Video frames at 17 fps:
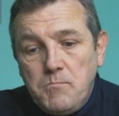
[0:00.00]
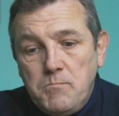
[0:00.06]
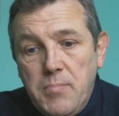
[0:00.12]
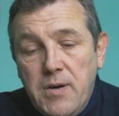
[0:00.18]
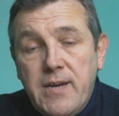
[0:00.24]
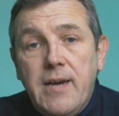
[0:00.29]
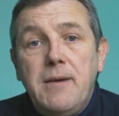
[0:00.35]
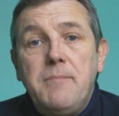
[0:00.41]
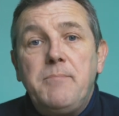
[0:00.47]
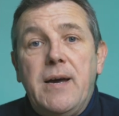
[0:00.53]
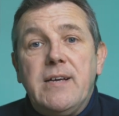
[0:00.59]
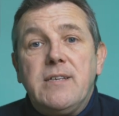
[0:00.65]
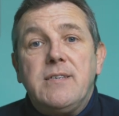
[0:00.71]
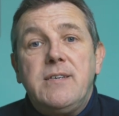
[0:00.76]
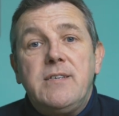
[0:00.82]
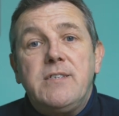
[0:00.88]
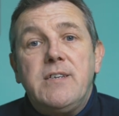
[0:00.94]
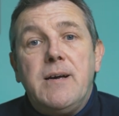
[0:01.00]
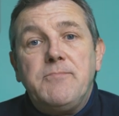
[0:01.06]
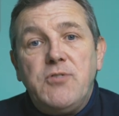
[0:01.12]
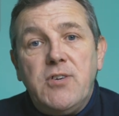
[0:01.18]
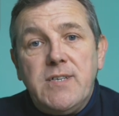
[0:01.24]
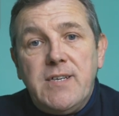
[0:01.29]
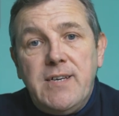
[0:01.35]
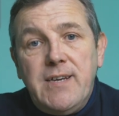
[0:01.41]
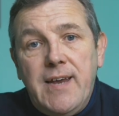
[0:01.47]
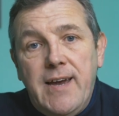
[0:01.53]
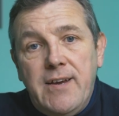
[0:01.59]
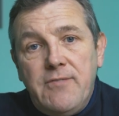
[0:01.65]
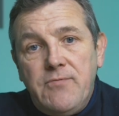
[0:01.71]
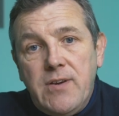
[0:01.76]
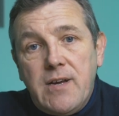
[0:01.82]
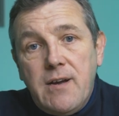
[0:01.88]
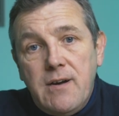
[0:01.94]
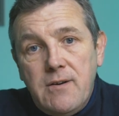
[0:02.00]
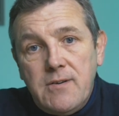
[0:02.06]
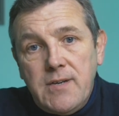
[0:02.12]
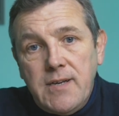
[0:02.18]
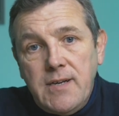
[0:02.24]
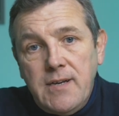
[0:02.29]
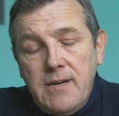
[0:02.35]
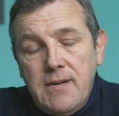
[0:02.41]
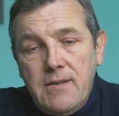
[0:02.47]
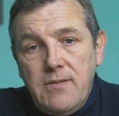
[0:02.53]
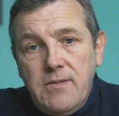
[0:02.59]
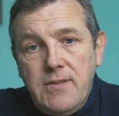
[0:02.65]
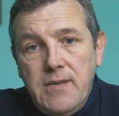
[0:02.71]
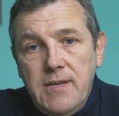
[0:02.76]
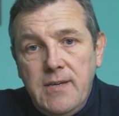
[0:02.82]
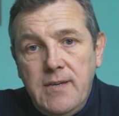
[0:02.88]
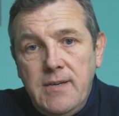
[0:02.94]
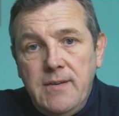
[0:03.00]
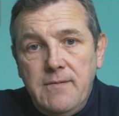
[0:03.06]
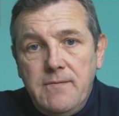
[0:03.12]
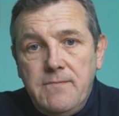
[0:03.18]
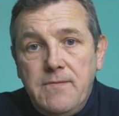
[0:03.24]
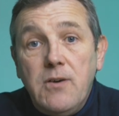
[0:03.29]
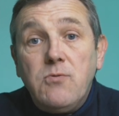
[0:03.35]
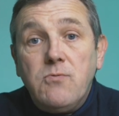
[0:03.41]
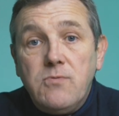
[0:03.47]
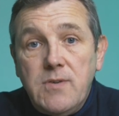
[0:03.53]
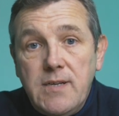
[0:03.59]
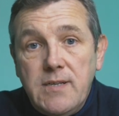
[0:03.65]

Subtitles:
But getting back to the subject in hand regarding the focal